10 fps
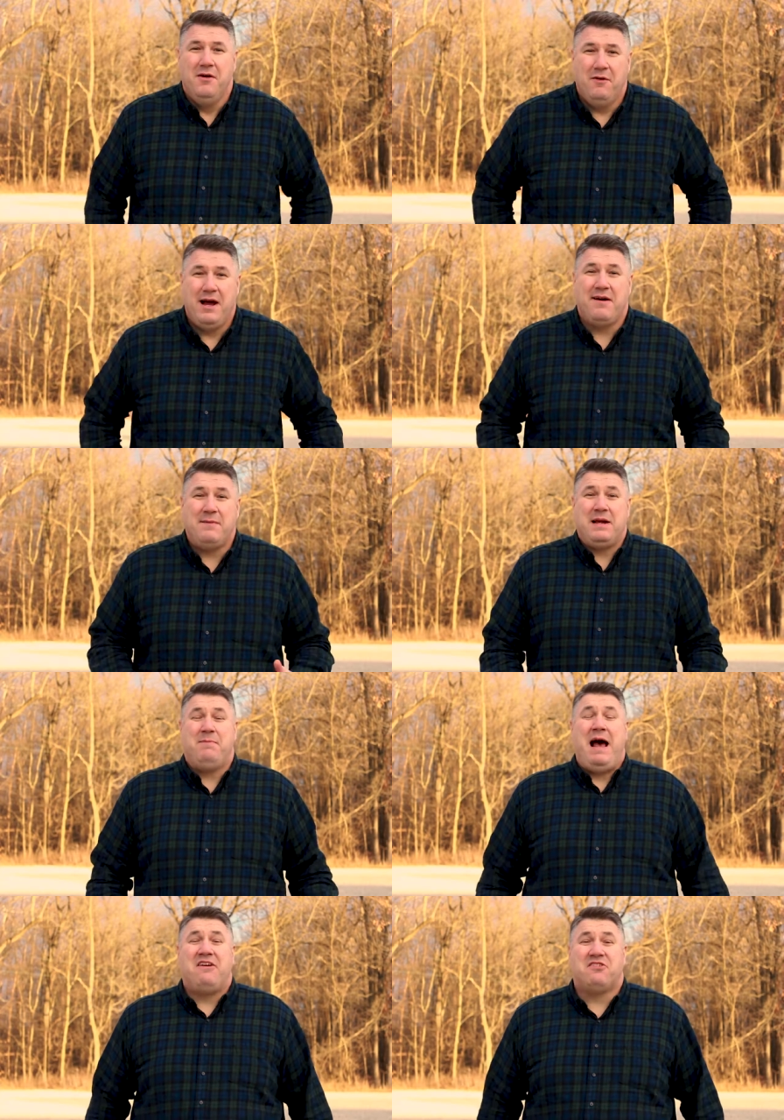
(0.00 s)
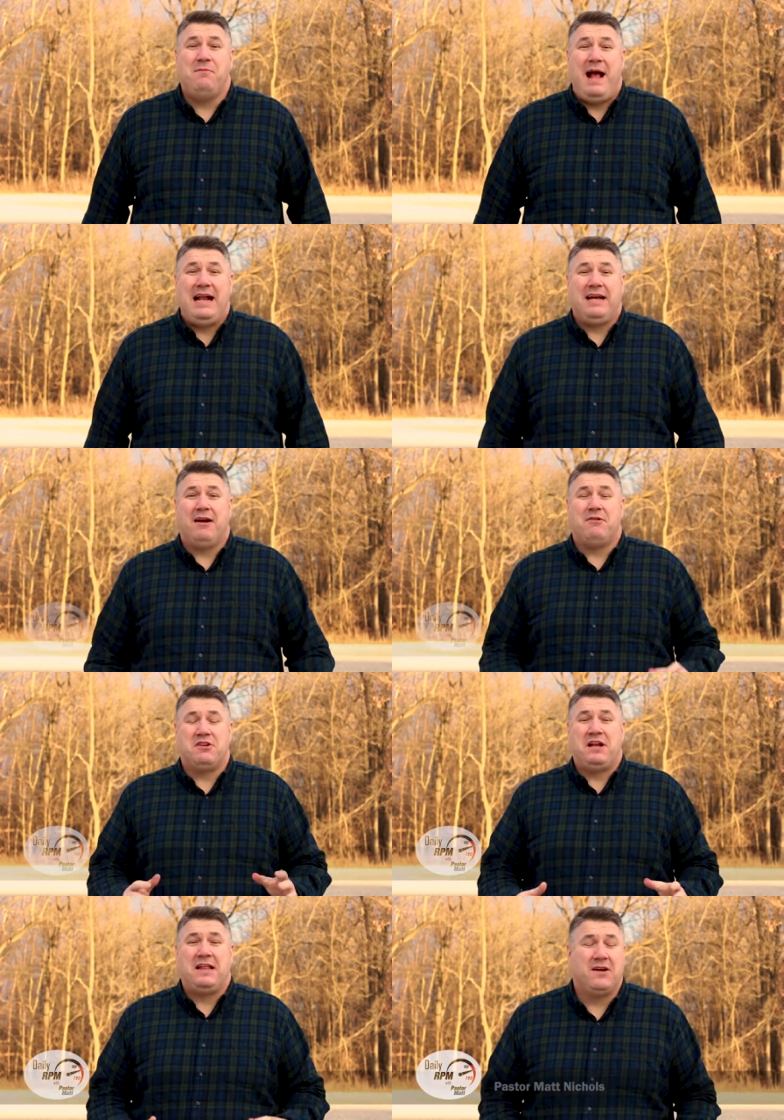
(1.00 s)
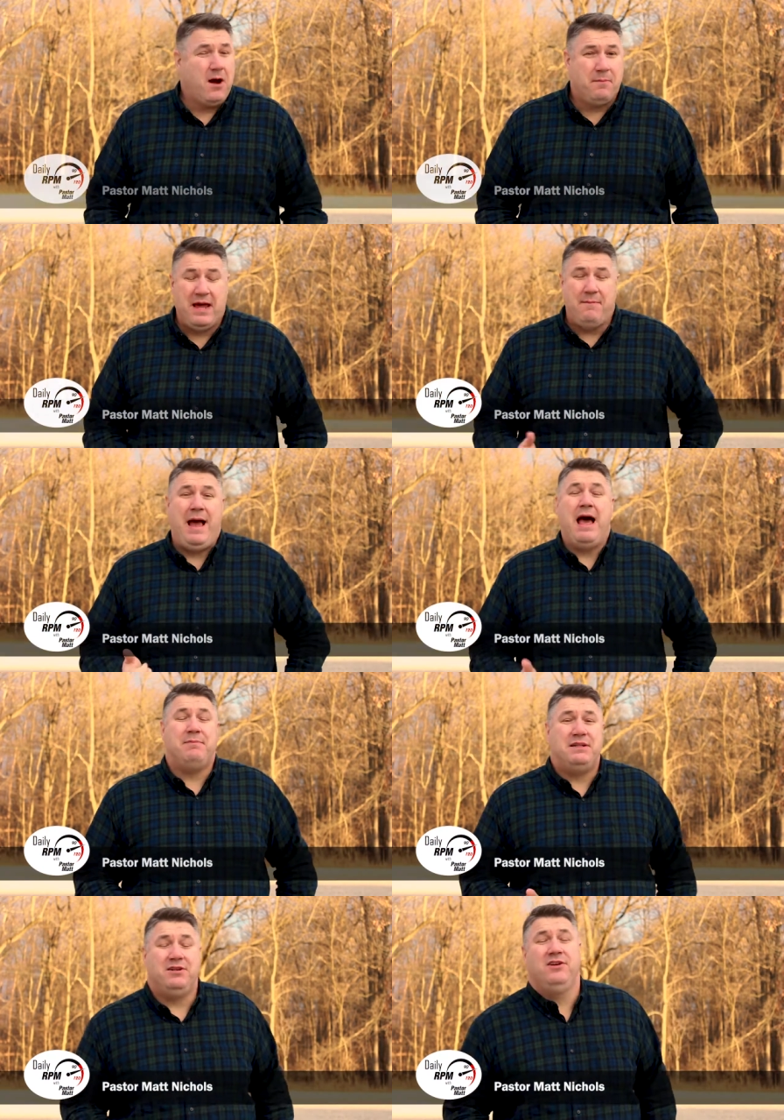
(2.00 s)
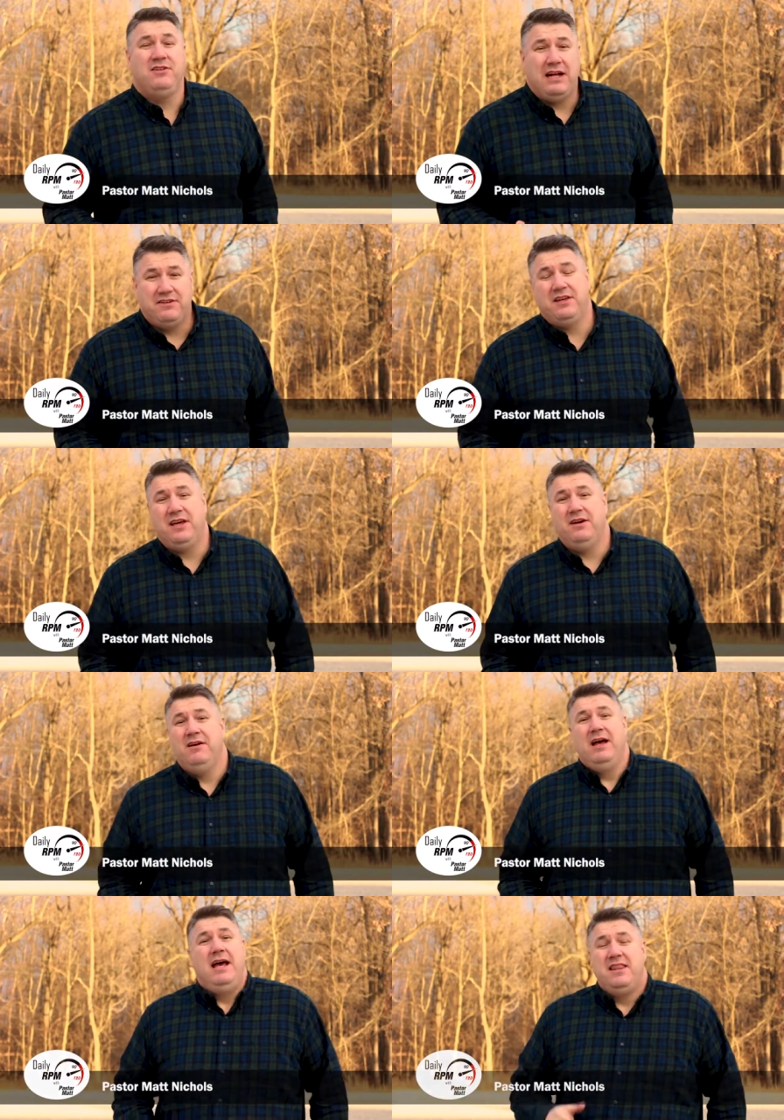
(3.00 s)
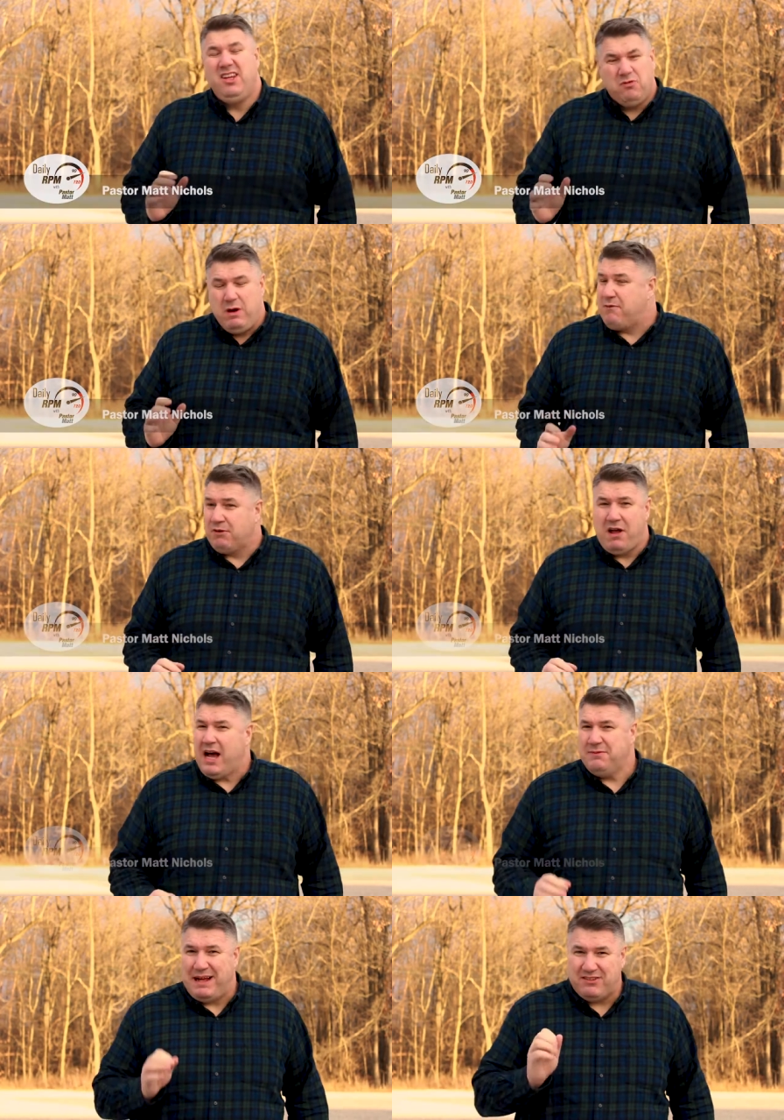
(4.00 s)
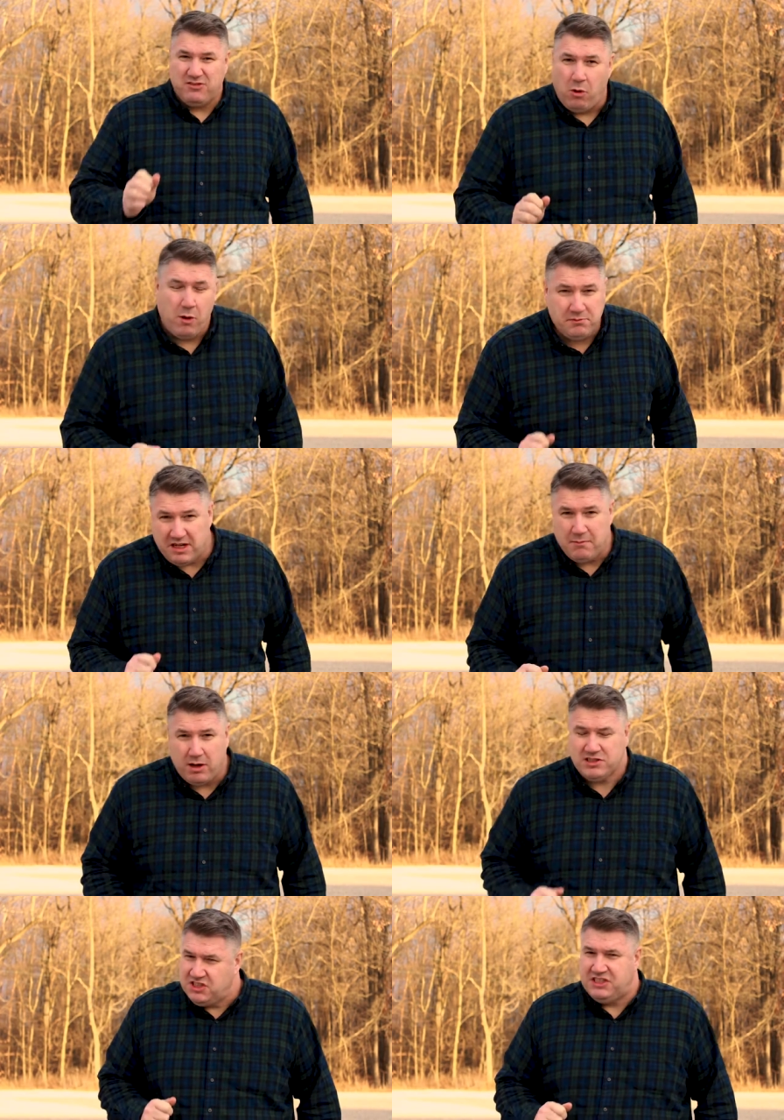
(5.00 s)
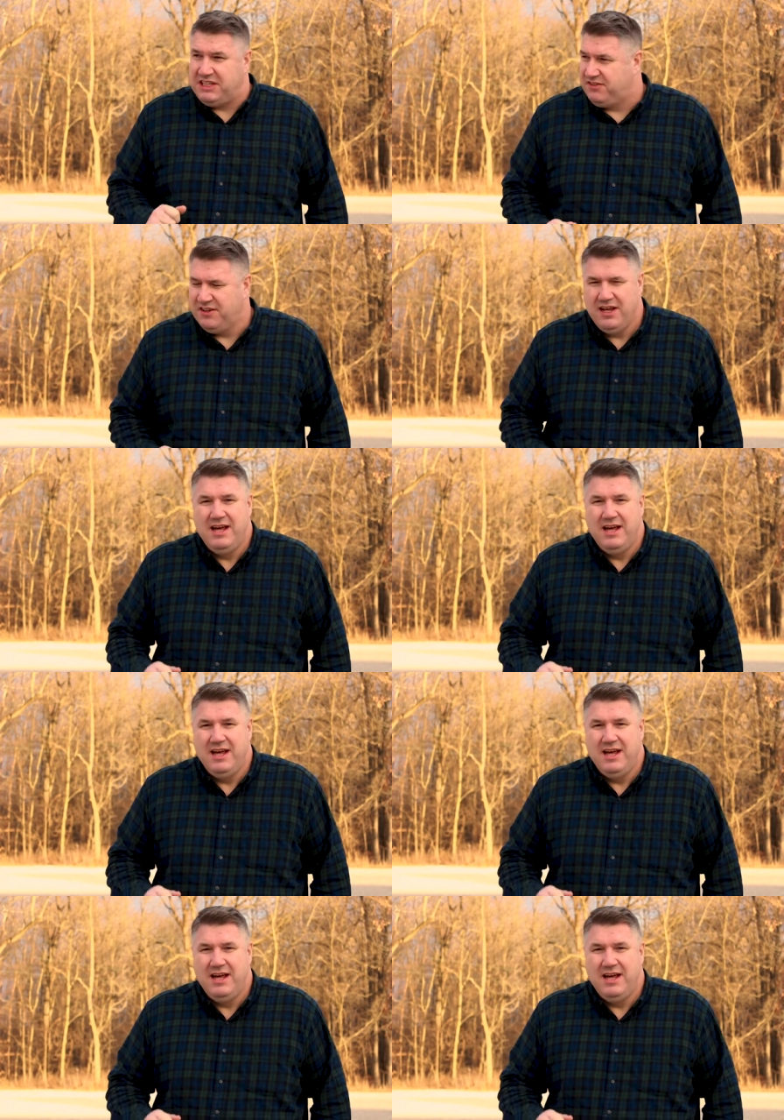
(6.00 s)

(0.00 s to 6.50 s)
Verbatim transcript: Well, hey everybody, Pastor Matt here with your Daily RPM. Happy Tuesday to you. This week we're talking about storms and emergencies.